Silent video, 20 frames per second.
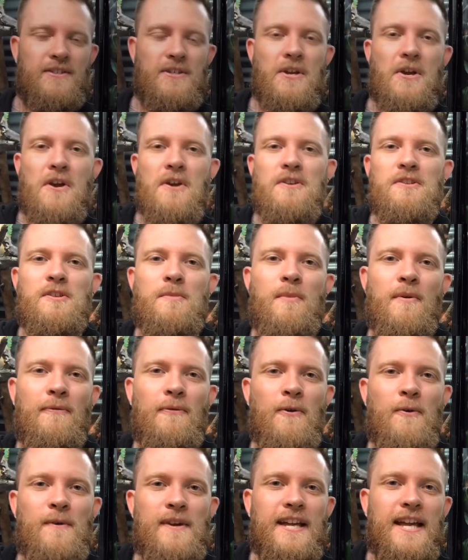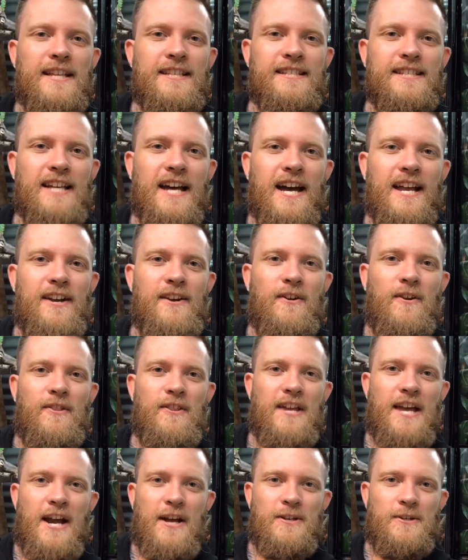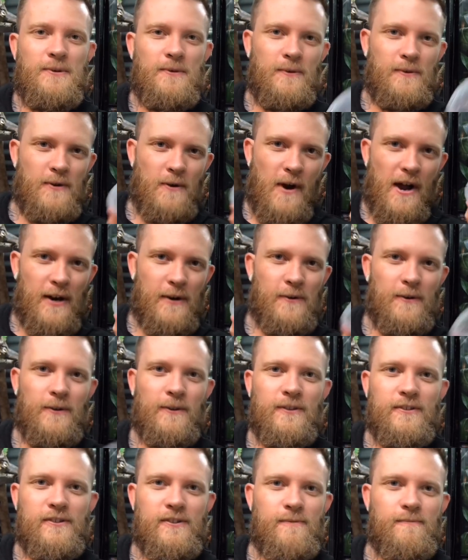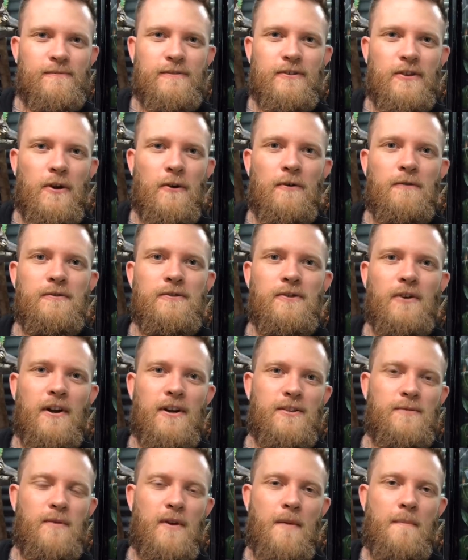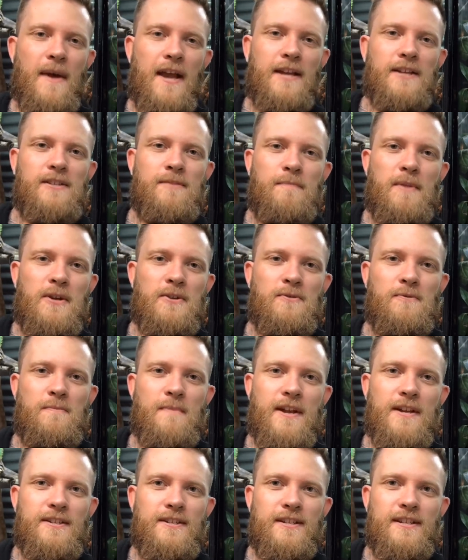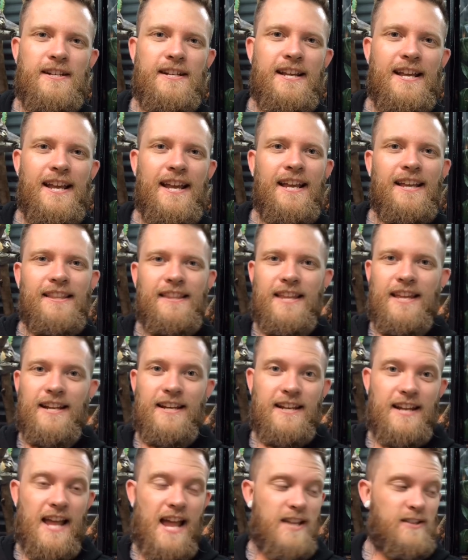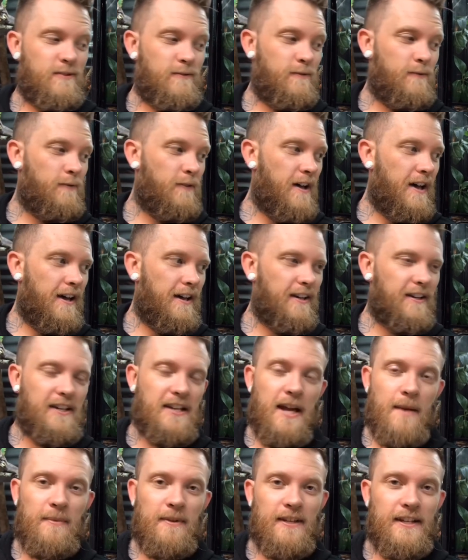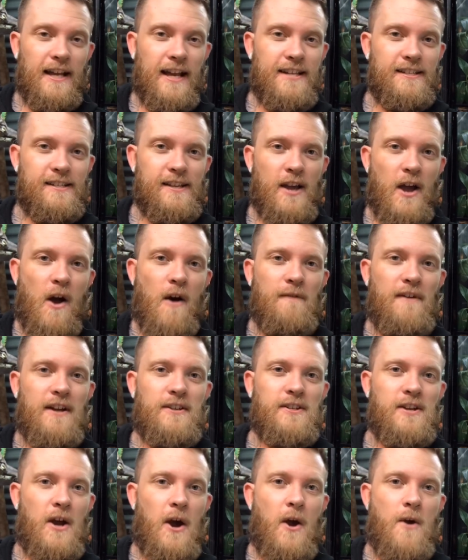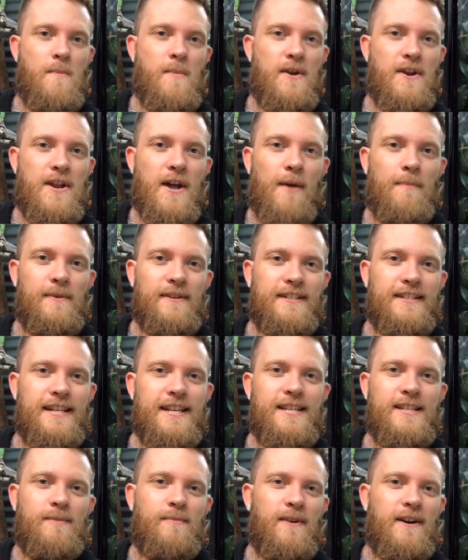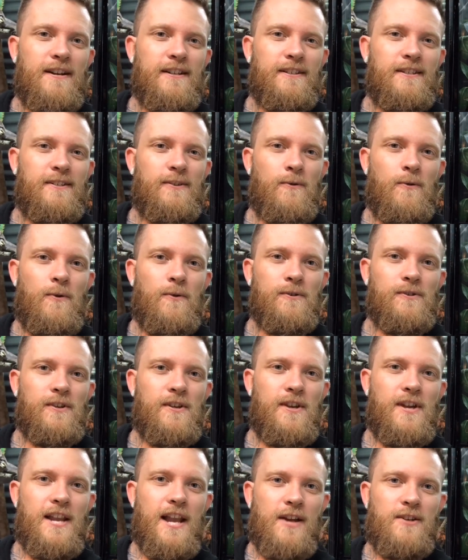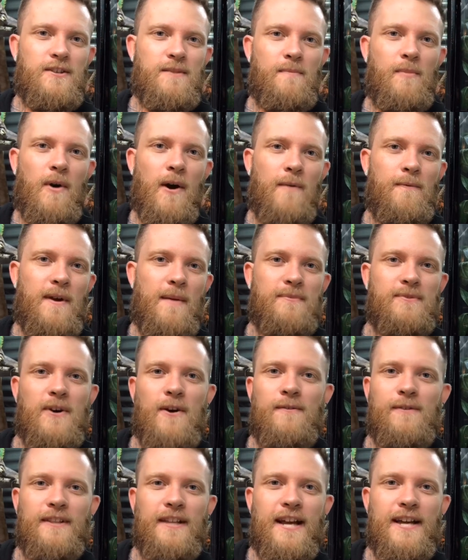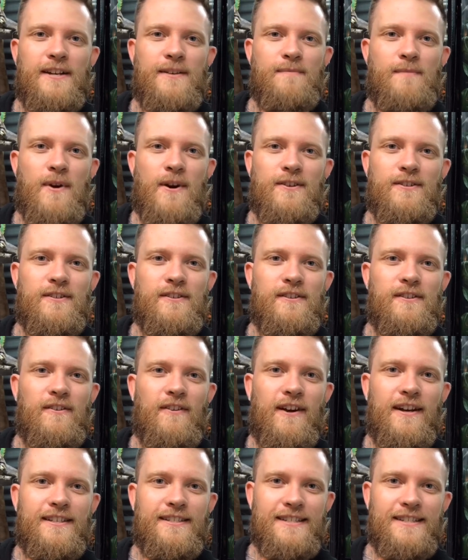So before we get started on the actual nightcrawlers themselves, I just want to make a special mention that as of a couple of days ago, I've actually opened up a Teespring store, so you can actually buy reptile related merchandise